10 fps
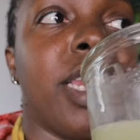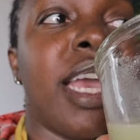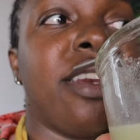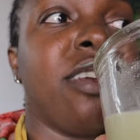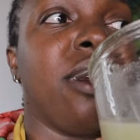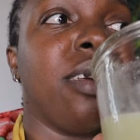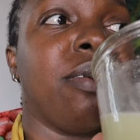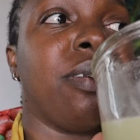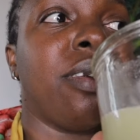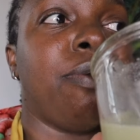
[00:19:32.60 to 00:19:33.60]
dietary
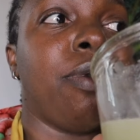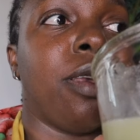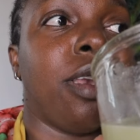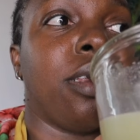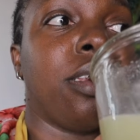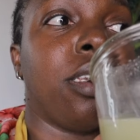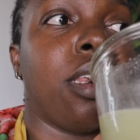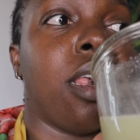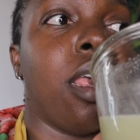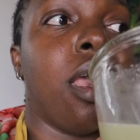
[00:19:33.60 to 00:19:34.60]
supplement
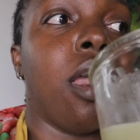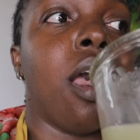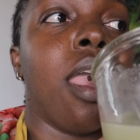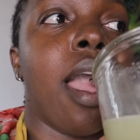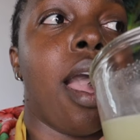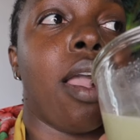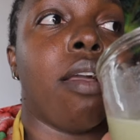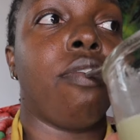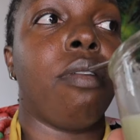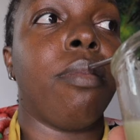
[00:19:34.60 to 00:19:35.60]
yeah
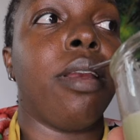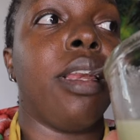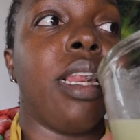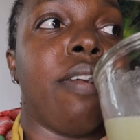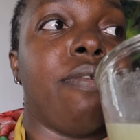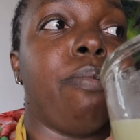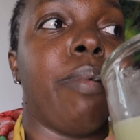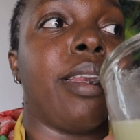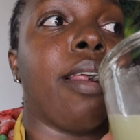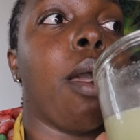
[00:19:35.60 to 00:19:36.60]
from live
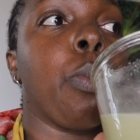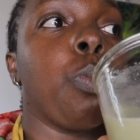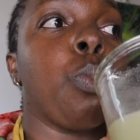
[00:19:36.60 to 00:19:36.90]
better